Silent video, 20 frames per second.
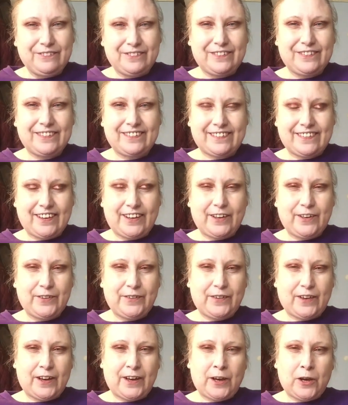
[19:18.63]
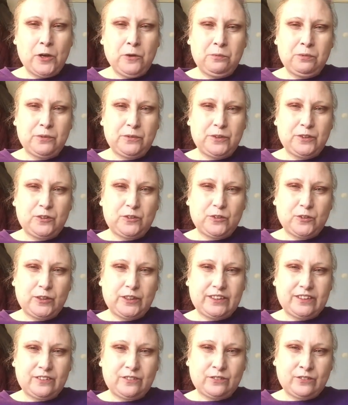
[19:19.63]
So I hope you enjoyed
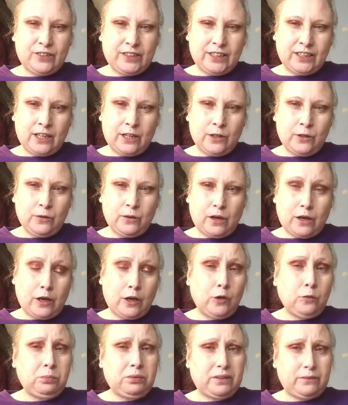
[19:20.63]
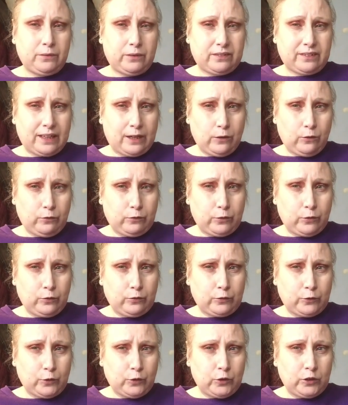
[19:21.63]
this video. I hope it was helpful
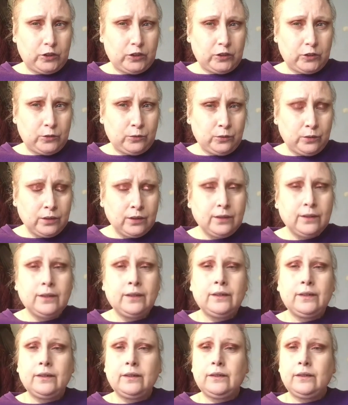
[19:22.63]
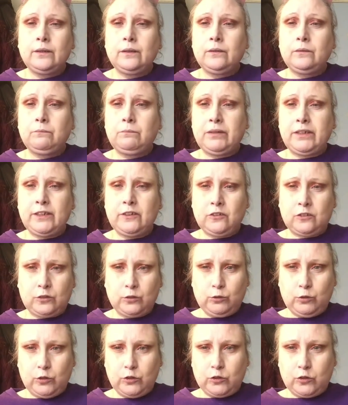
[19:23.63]
for you. Please do
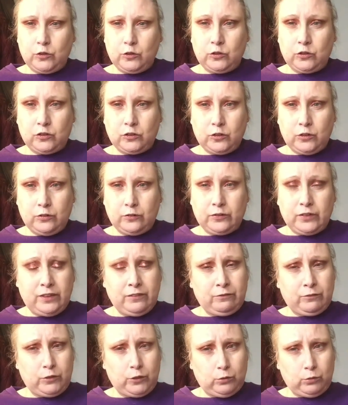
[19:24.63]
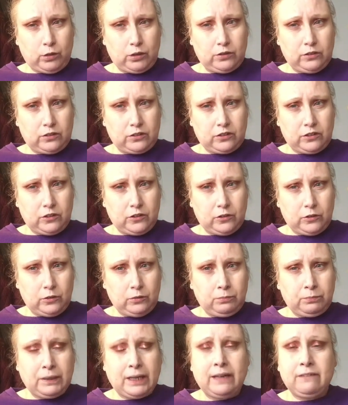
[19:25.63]
all the good stuff if you want to.
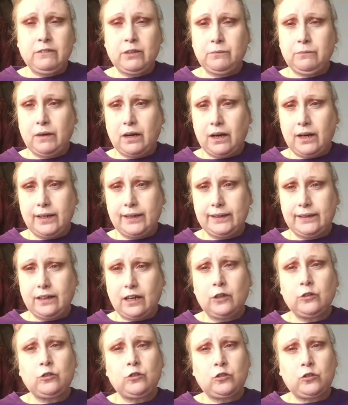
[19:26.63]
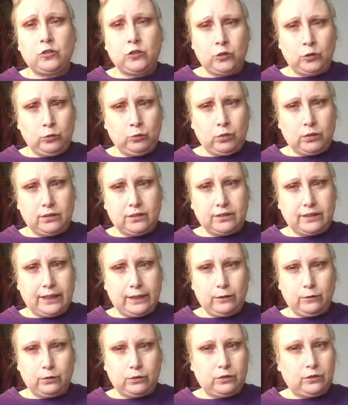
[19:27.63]
Bear in mind, I do want to get
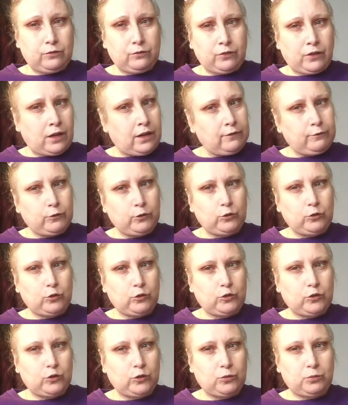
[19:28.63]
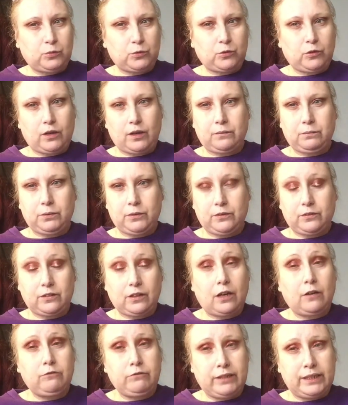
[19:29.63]
up to 500 subscribers.
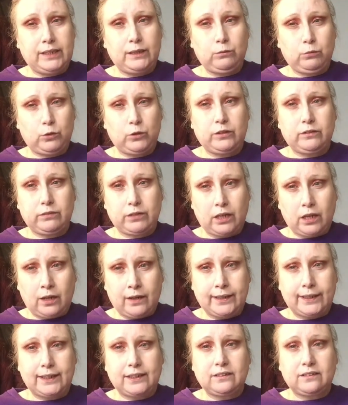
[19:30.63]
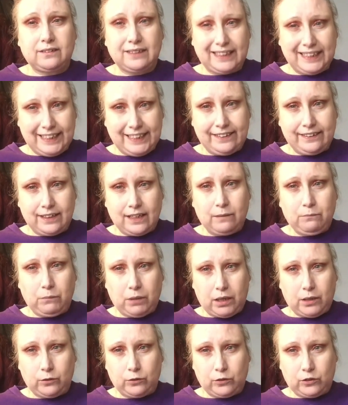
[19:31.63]
I really would like to hit that
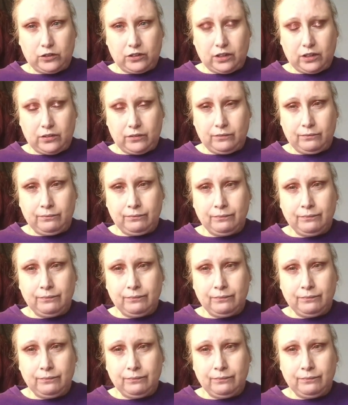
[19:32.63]
milestone.